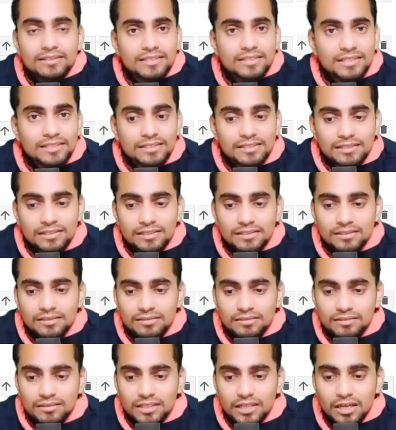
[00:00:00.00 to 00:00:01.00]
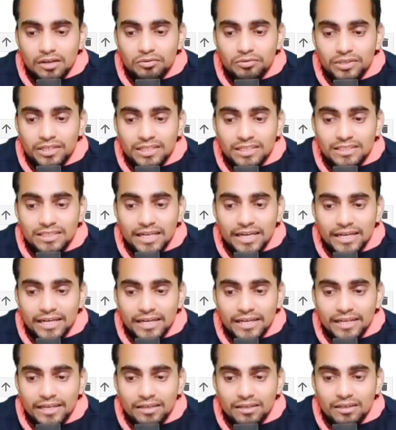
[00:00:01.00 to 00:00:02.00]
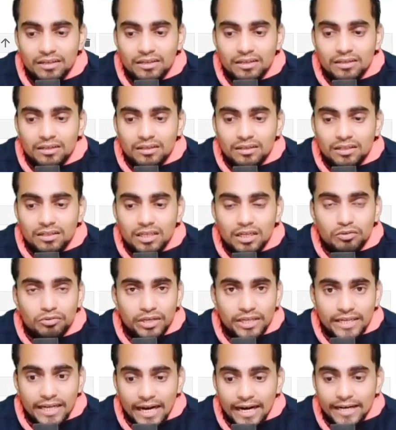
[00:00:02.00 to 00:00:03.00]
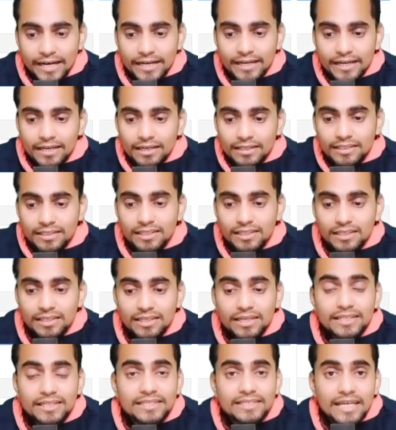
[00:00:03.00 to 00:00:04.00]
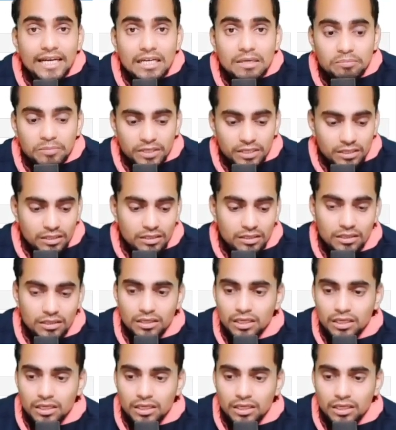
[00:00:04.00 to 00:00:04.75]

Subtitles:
See this, now it is handling, now it handled the type error.